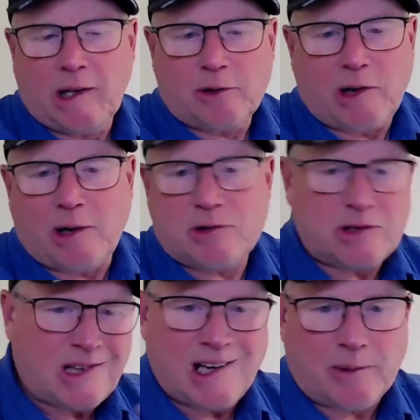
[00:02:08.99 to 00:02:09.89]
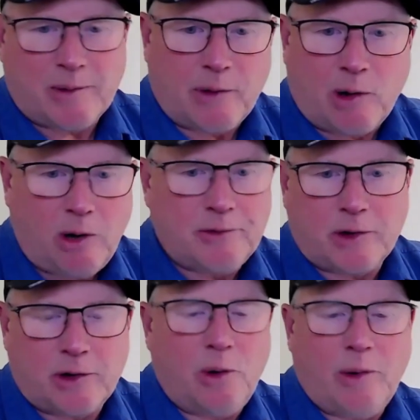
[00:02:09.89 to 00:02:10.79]
trout just kind of evolved
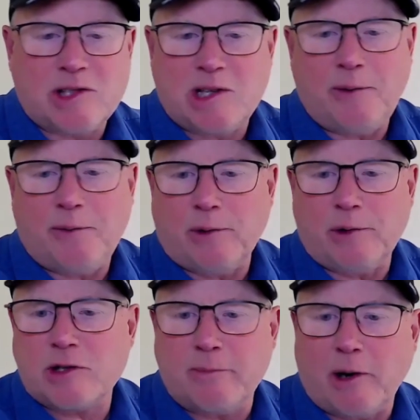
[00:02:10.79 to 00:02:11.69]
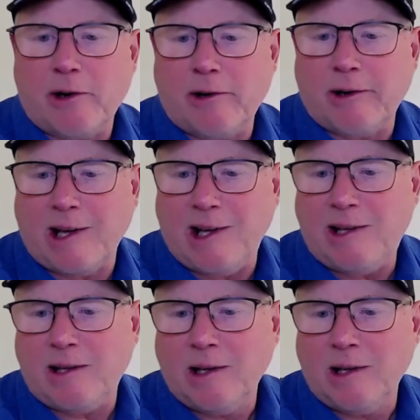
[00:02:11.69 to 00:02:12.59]
to know it's safer and smarter to eat